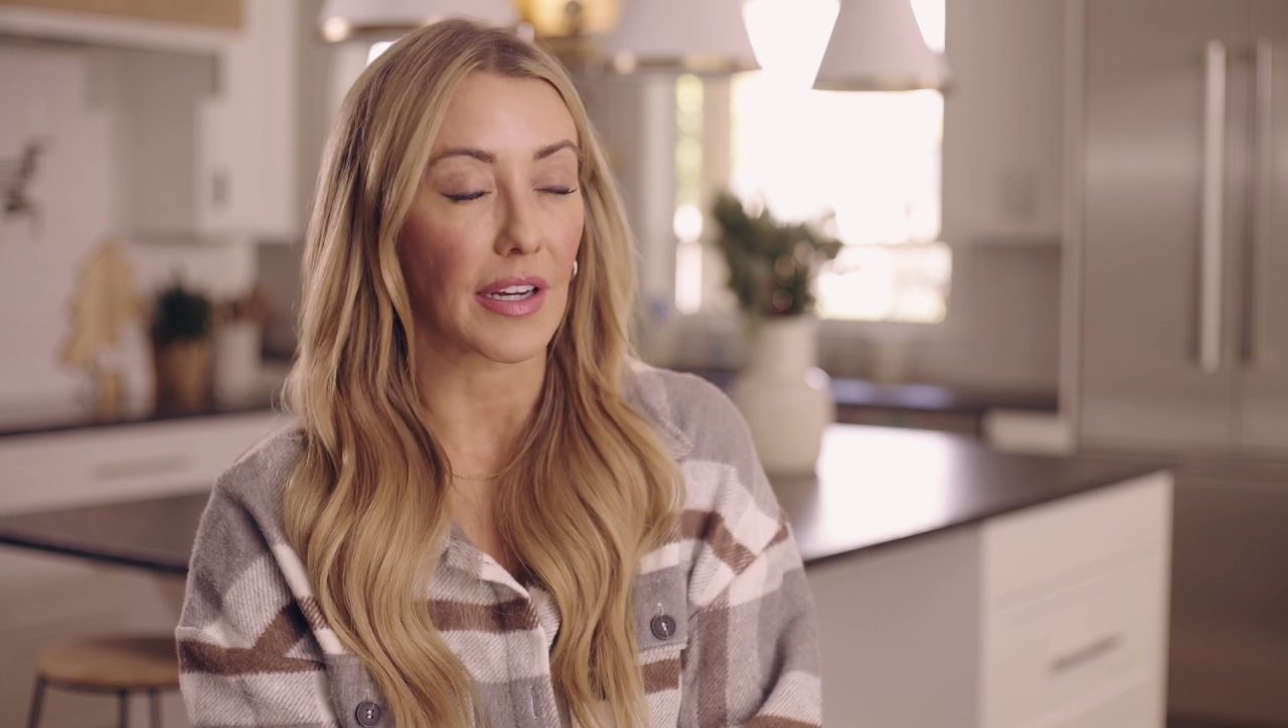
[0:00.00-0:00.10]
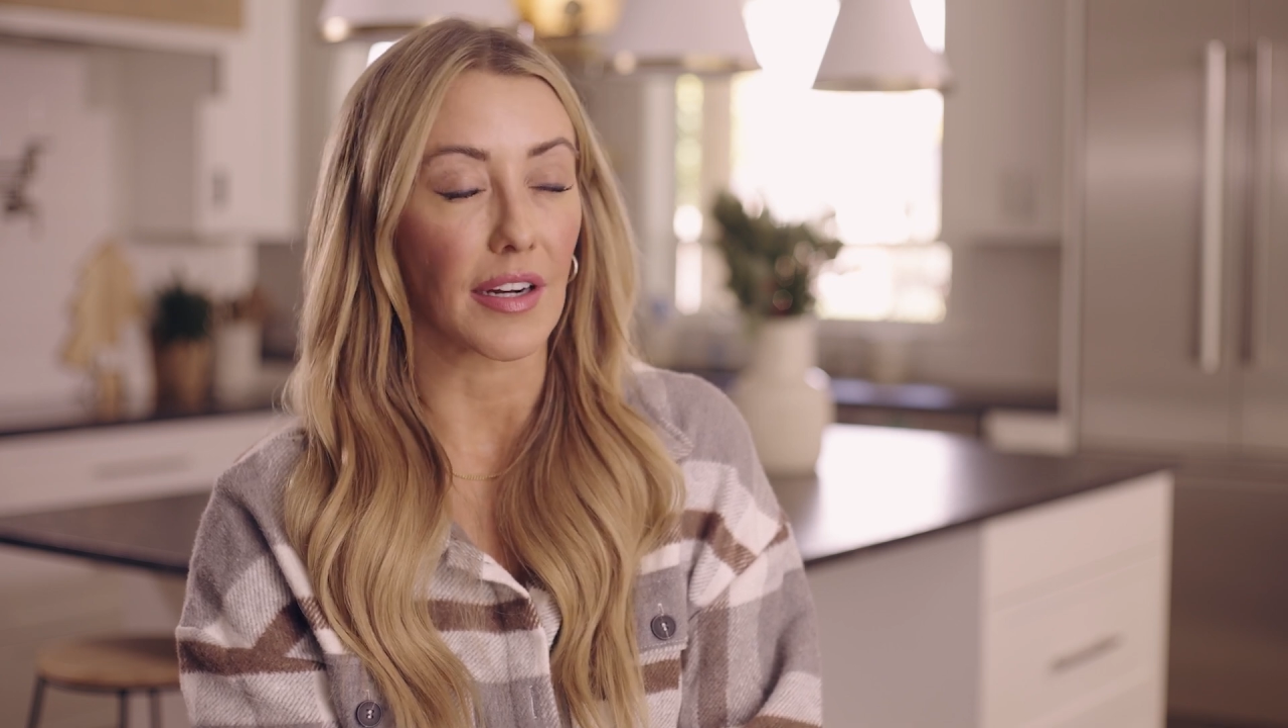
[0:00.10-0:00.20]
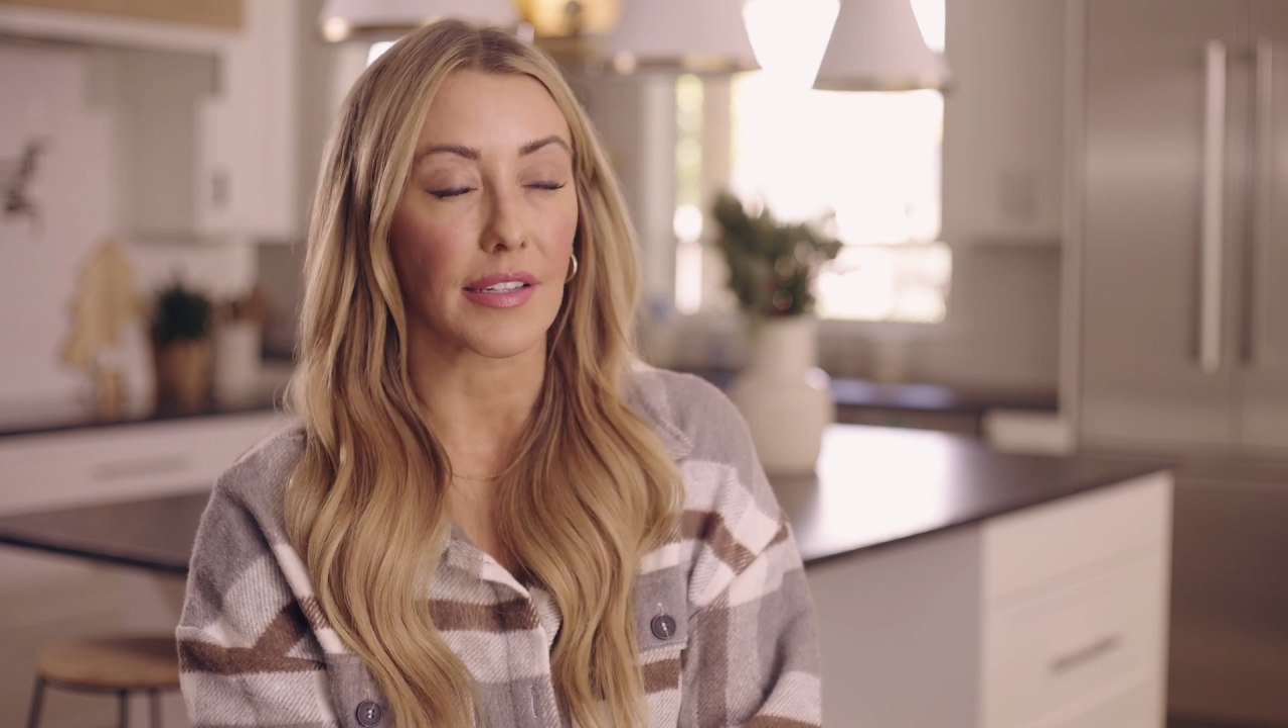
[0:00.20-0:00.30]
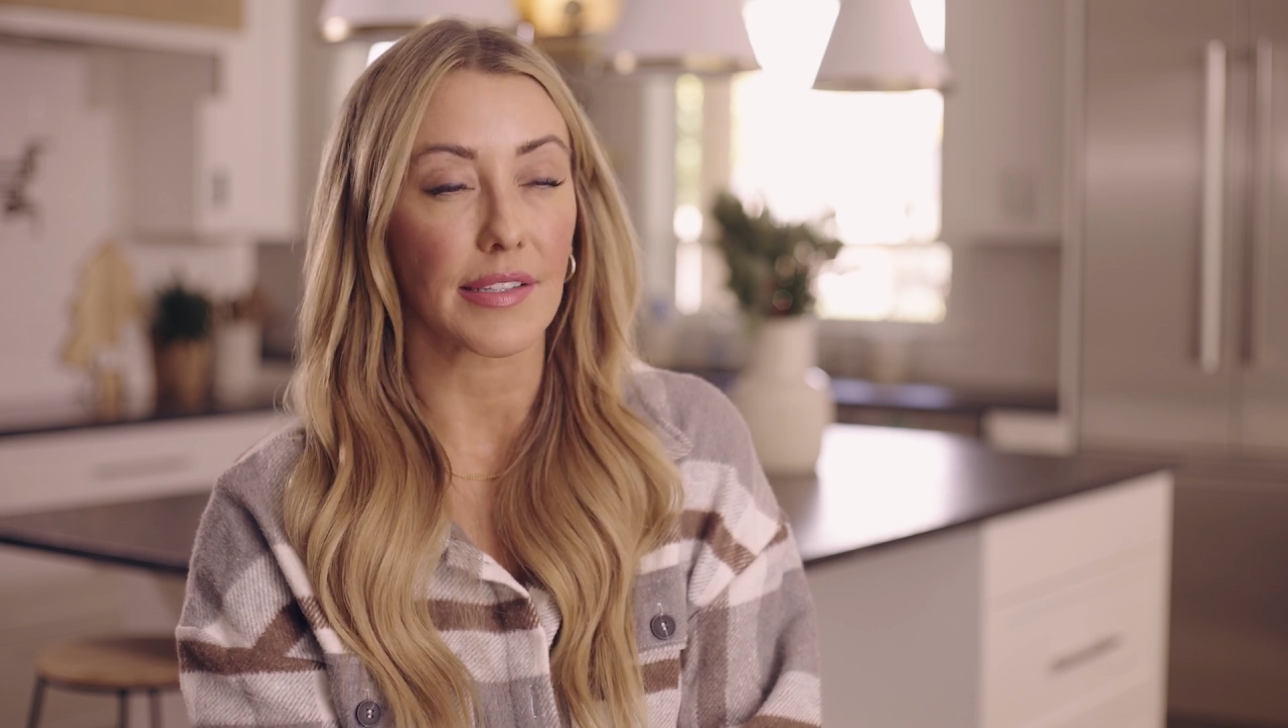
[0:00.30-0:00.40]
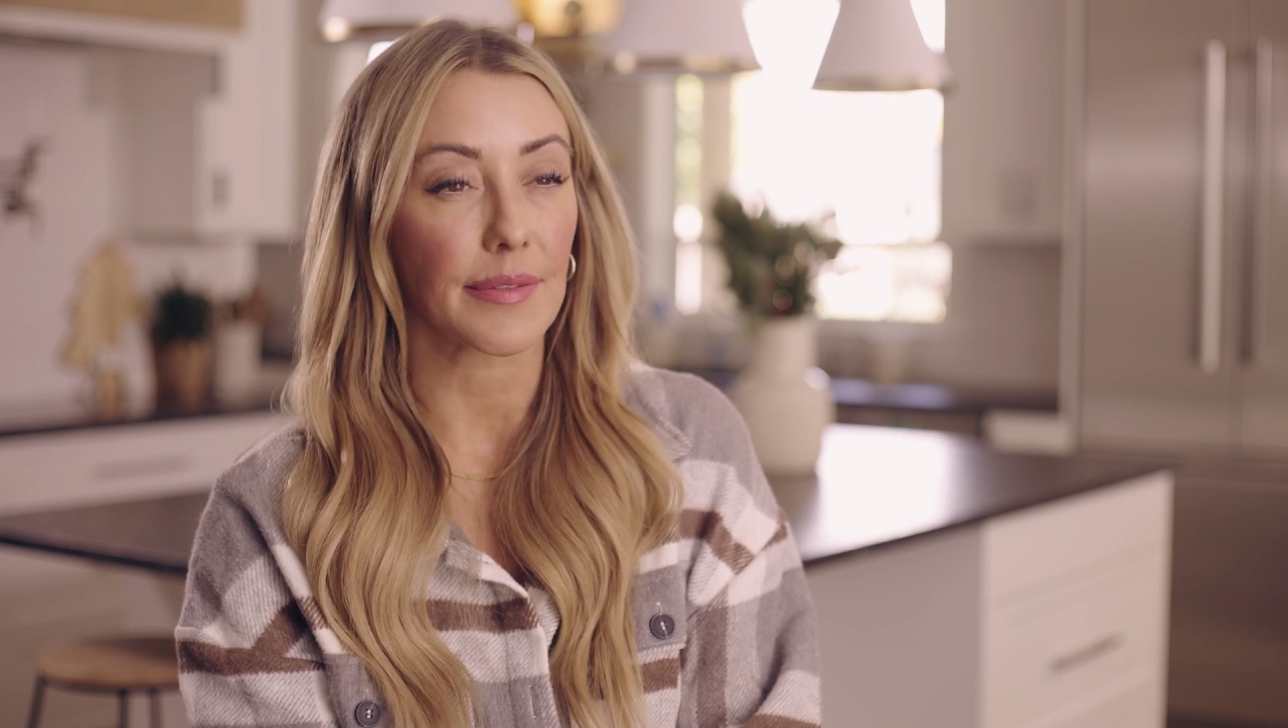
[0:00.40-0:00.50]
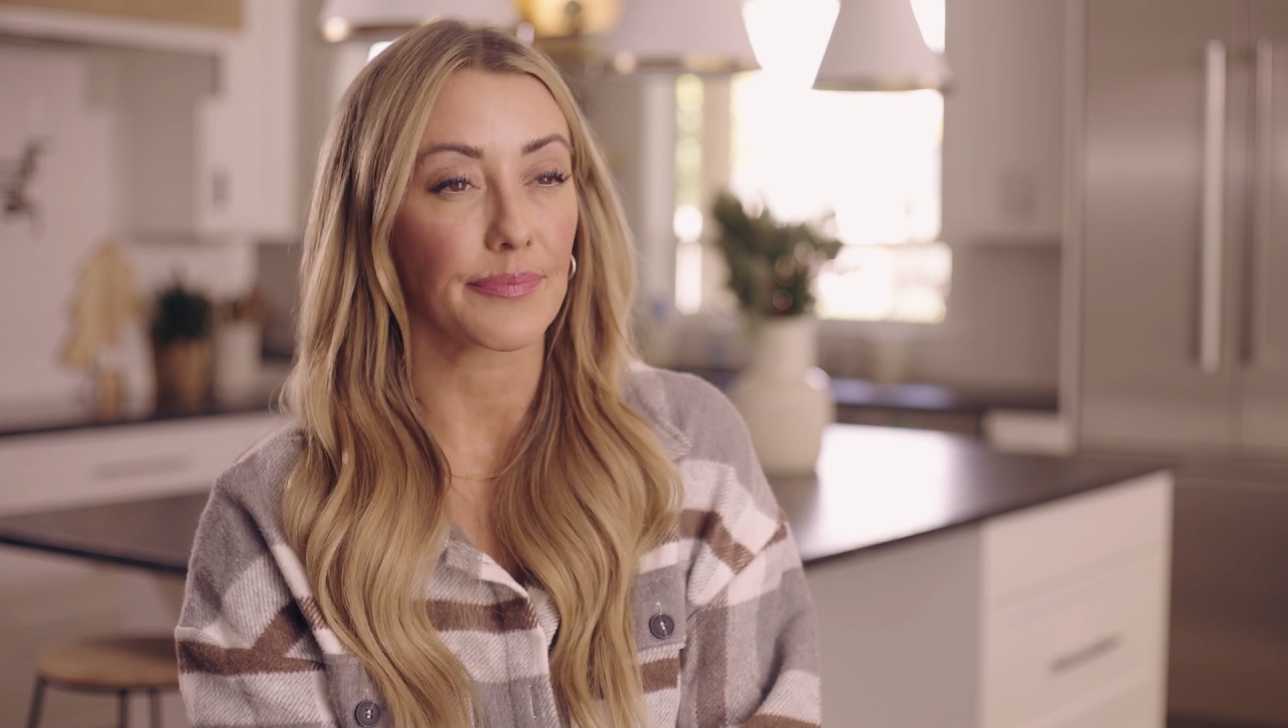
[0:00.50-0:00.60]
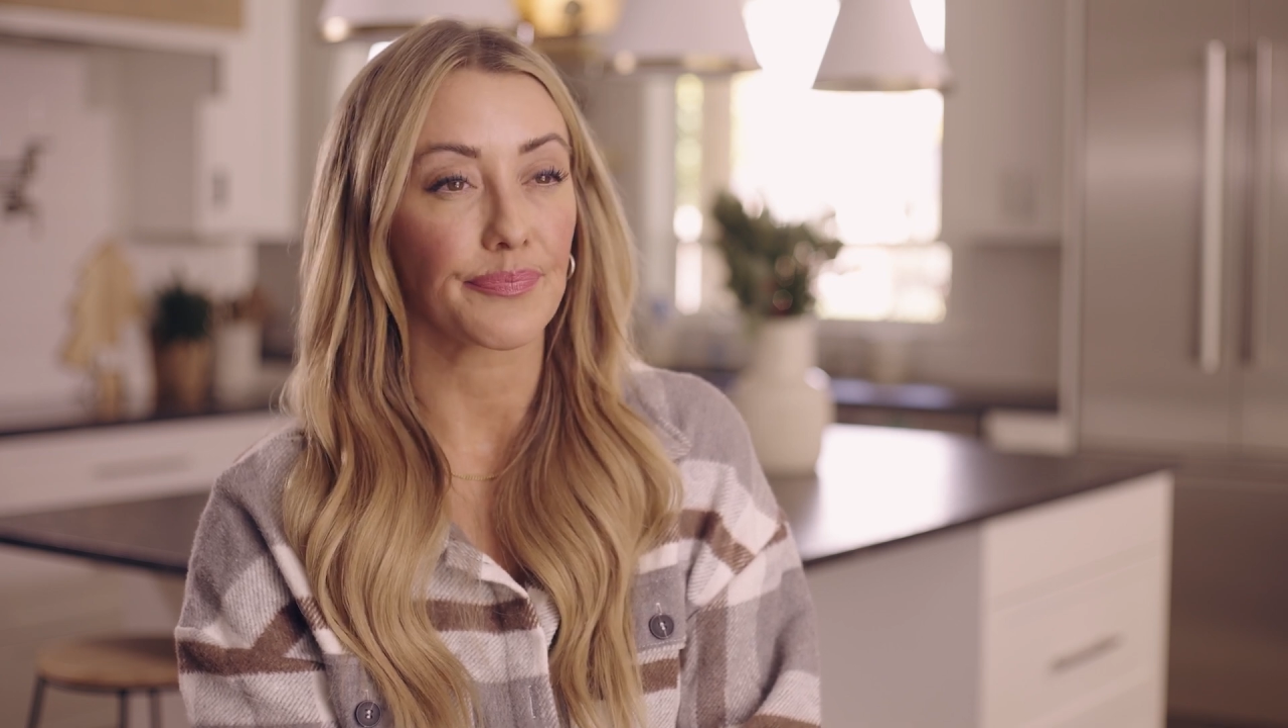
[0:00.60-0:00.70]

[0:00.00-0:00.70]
hear us.